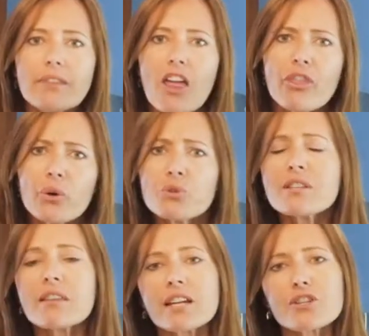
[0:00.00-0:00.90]
Those are
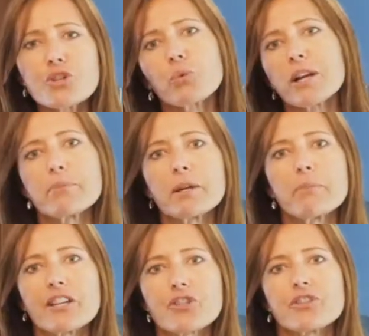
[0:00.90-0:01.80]
the things you want to
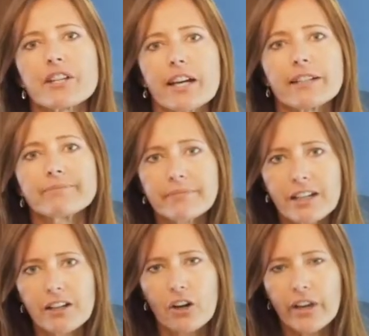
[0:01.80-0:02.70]
minimize your diet.
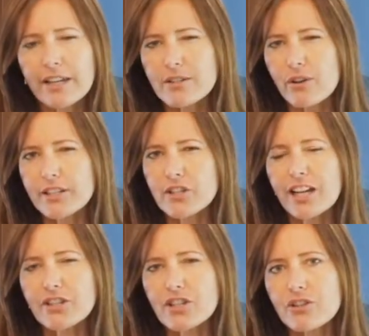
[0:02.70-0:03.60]
Okay, so
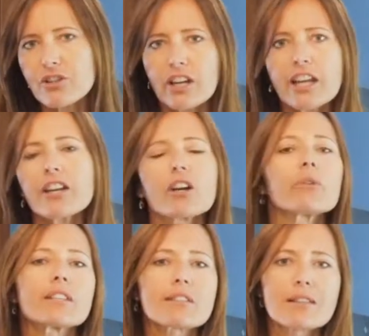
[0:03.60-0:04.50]
I just couldn't go
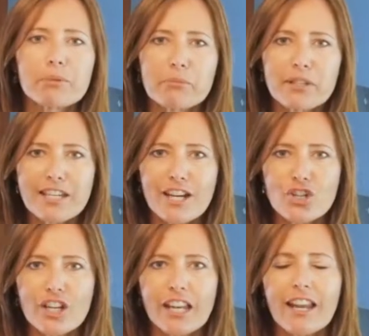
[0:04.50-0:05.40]
into
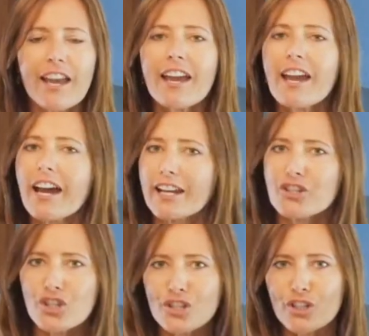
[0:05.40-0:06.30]
supplementation, and I
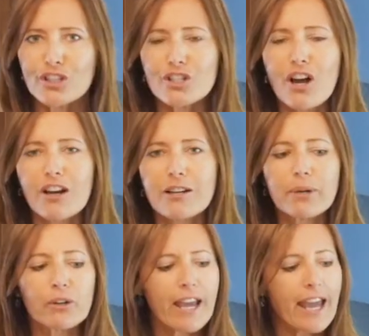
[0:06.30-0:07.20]
just couldn't talk
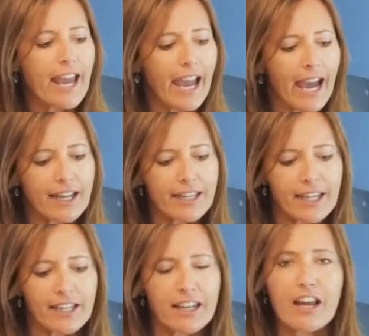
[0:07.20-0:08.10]
about adding
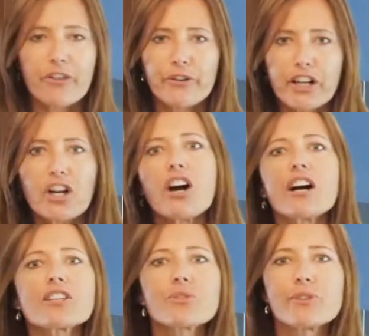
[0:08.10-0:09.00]
in a
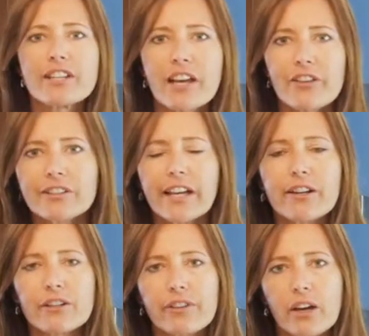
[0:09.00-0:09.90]
cost or another
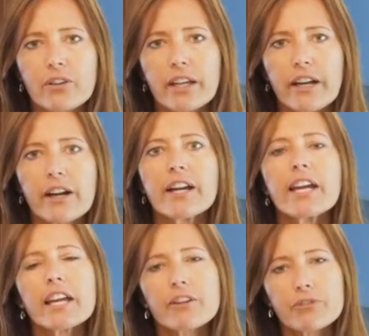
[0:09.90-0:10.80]
layer of healthcare
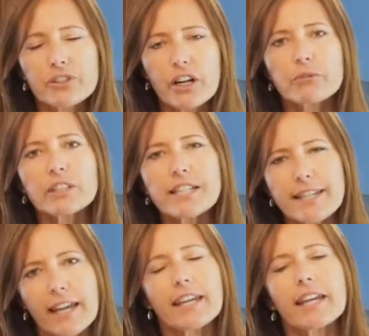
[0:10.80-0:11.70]
if we're not really
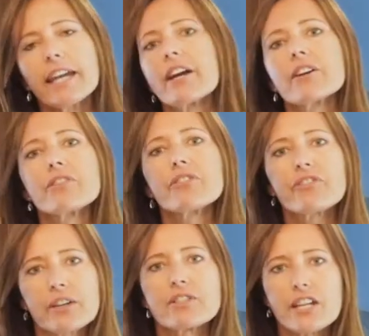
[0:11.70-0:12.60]
taking care of the
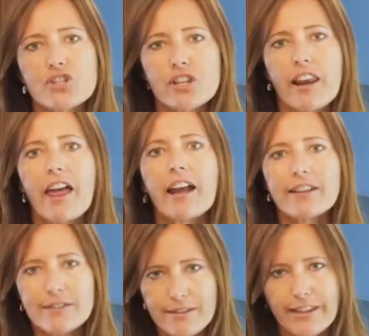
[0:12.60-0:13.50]
foundation,
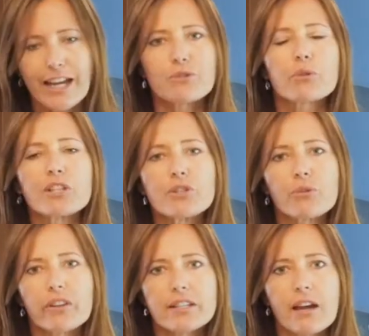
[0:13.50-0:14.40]
because that's what we do
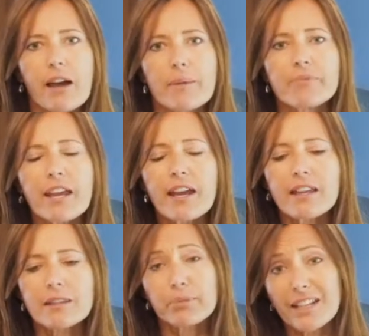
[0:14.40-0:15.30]
all the time.
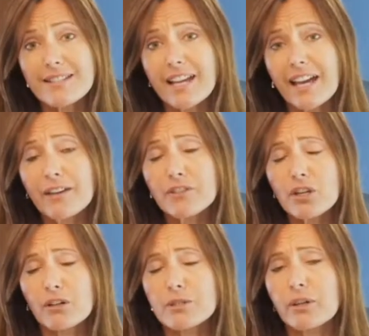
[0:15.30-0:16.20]
The place I haven't
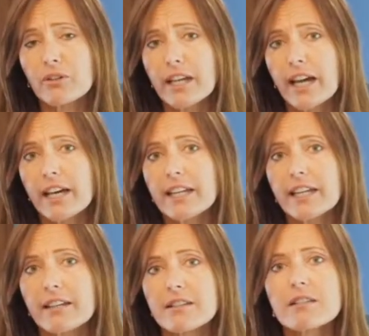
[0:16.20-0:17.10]
talked about yet
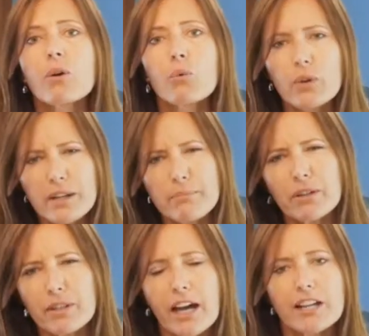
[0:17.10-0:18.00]
is, what
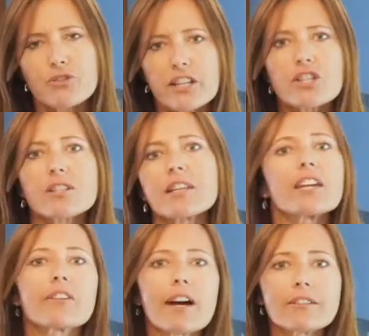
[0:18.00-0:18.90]
about the hydration that
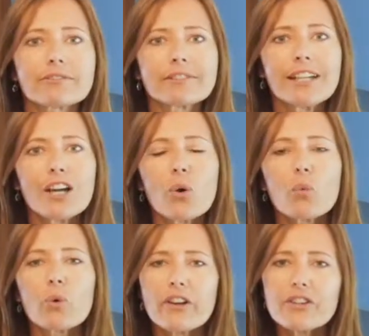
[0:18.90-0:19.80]
you have?
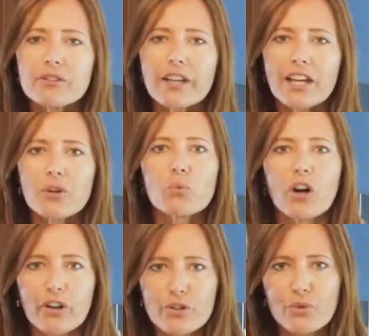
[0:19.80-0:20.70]
Where do you get your
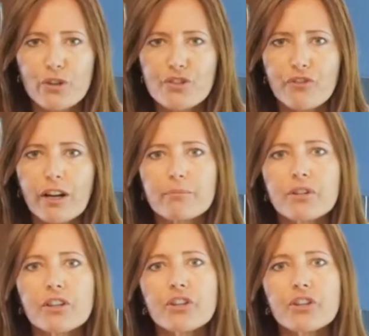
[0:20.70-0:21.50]
water source from?